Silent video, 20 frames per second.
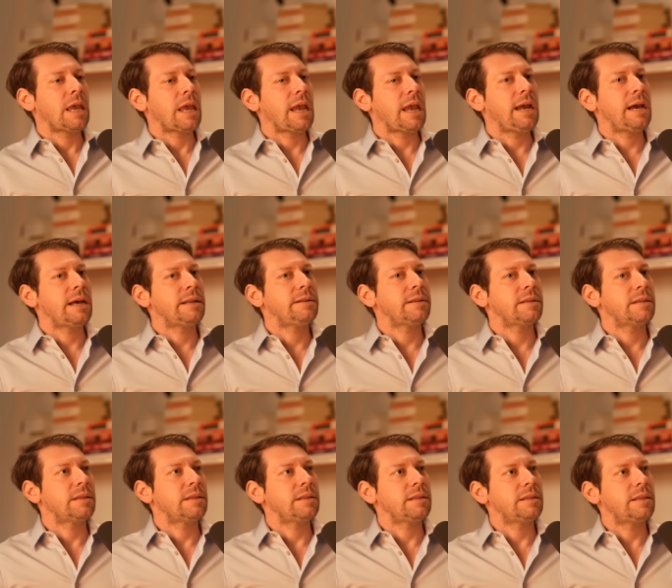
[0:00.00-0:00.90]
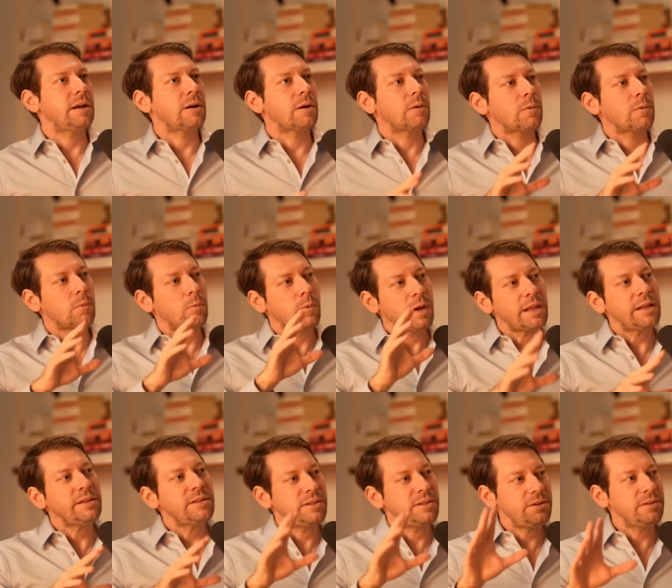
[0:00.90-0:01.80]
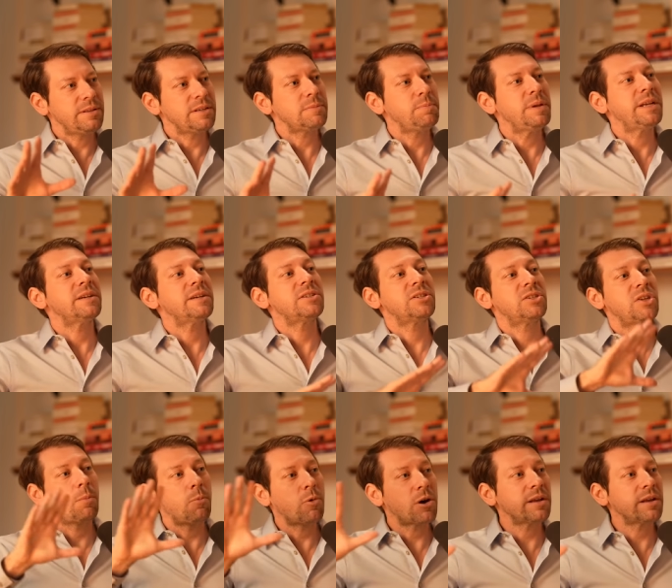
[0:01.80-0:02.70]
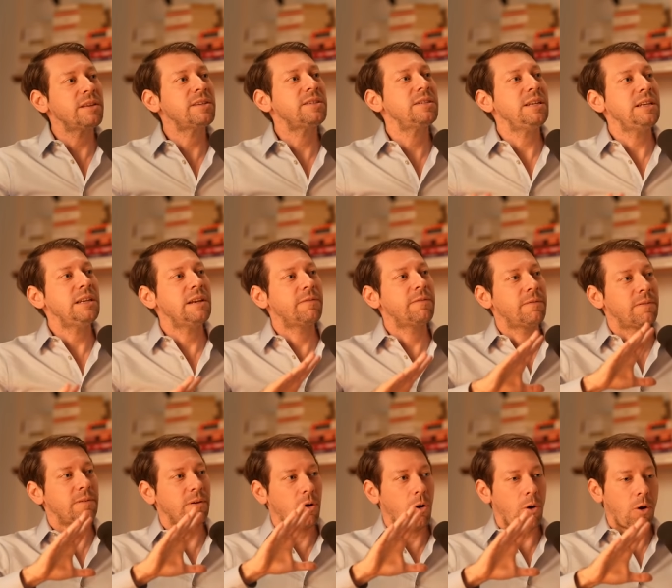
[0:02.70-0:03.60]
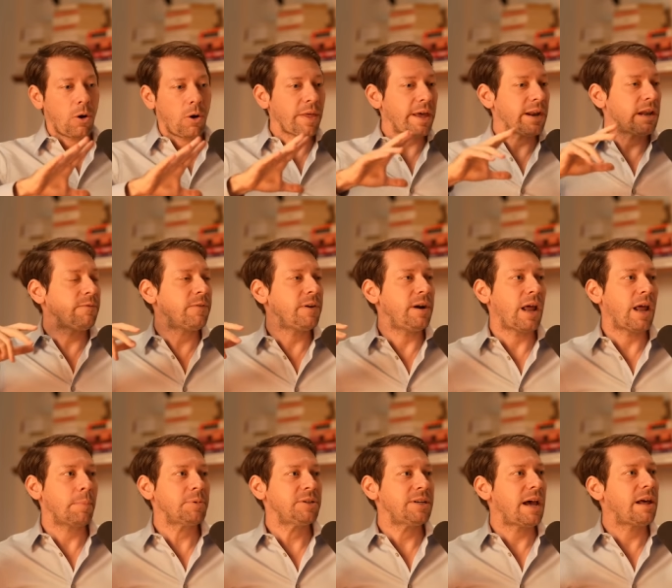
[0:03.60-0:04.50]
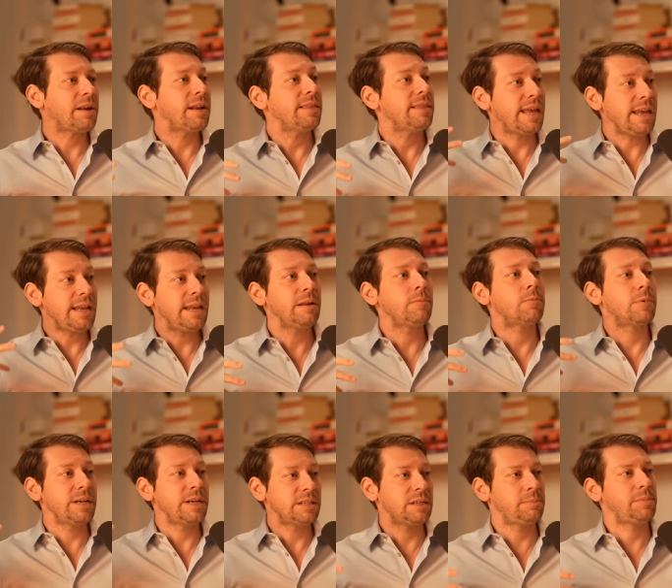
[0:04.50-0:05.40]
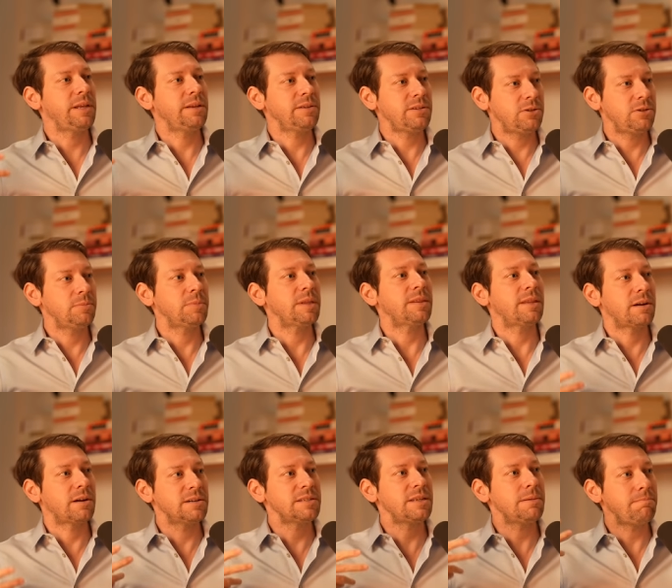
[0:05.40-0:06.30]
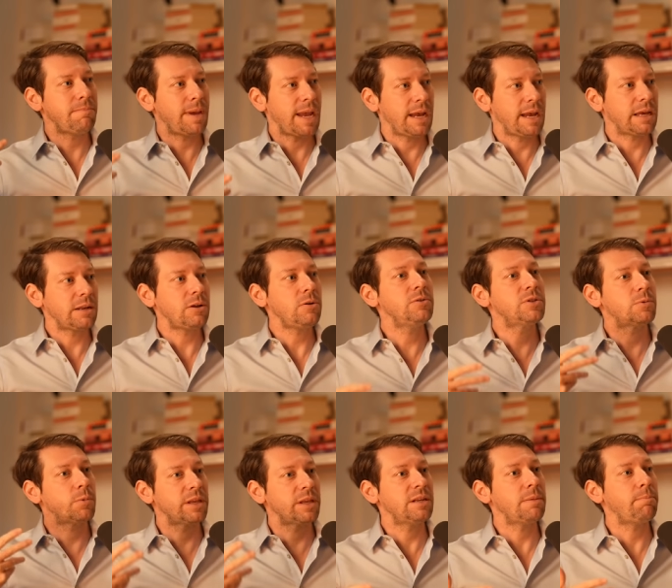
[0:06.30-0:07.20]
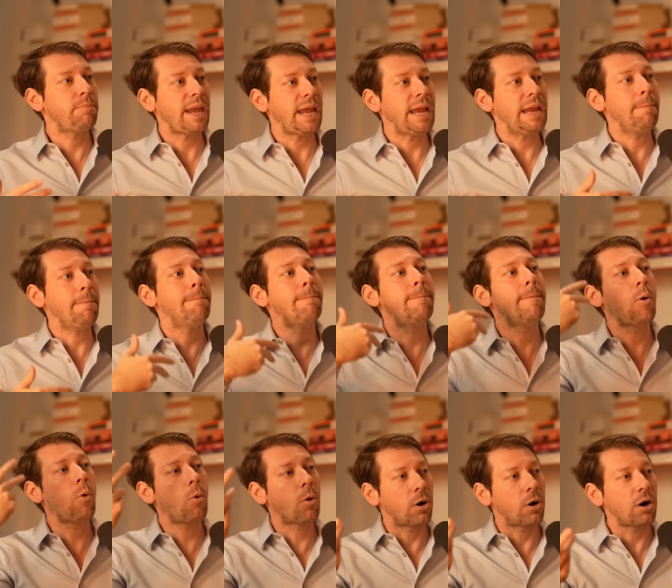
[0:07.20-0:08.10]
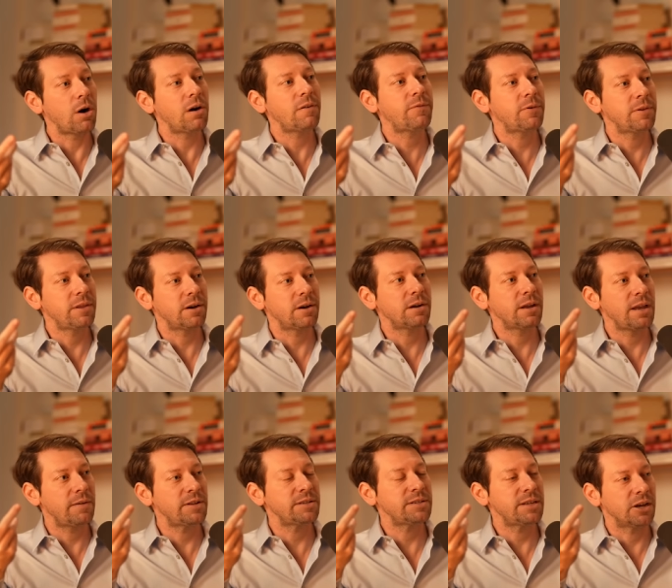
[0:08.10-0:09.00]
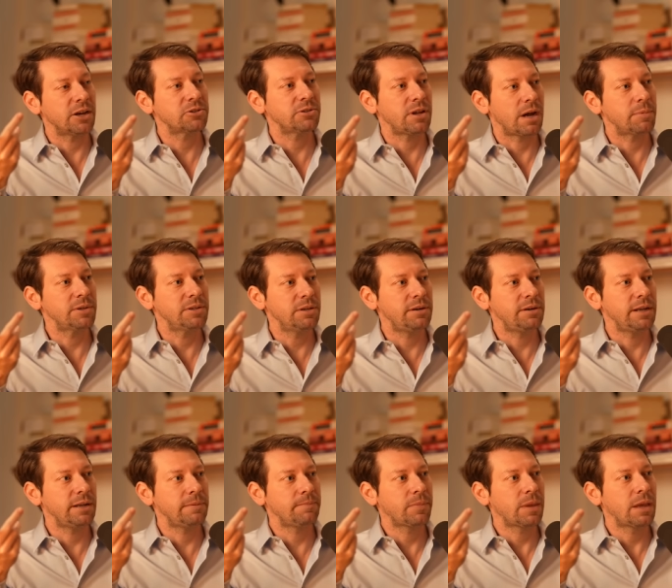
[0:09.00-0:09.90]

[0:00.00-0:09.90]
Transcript: And they're willing to do this because somewhere in the sea of all that infinite optionality, they can reasonably assume that there is a man who's willing to pay more for their given sexual opportunity.